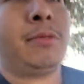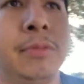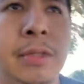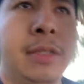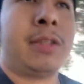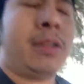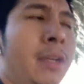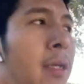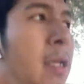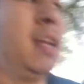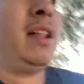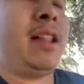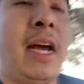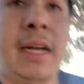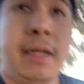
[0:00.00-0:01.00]
was,
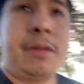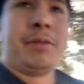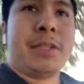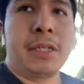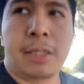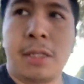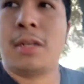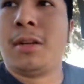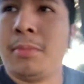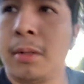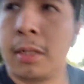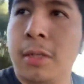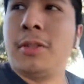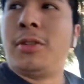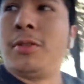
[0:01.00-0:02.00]
lightning was actually coming
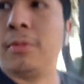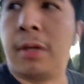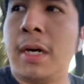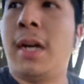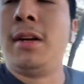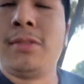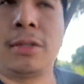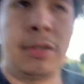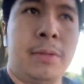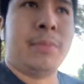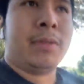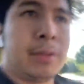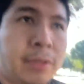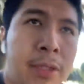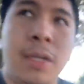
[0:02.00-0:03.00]
close to our house
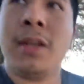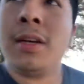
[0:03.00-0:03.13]
almost.